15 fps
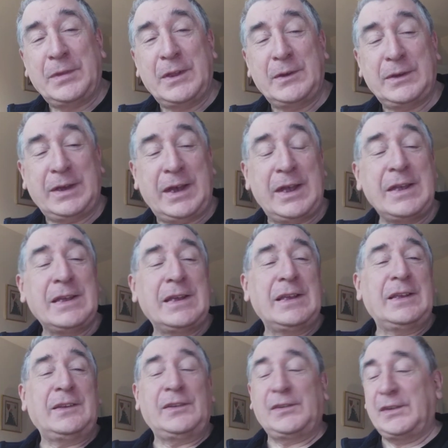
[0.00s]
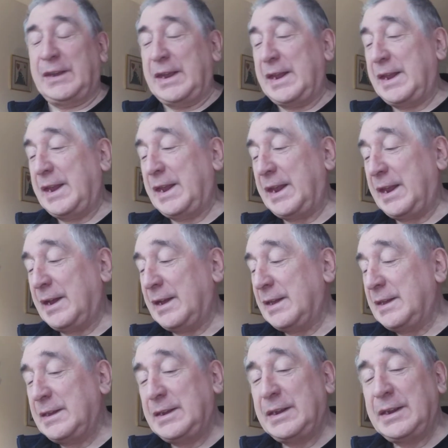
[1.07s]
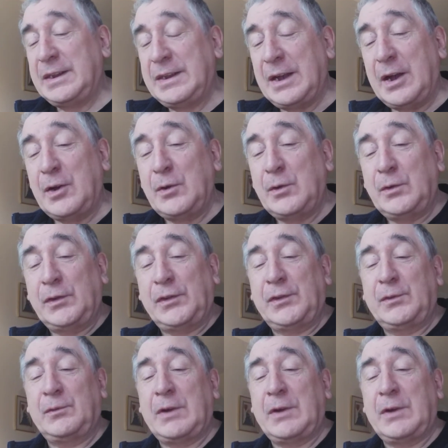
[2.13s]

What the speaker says: Okay, so here goes.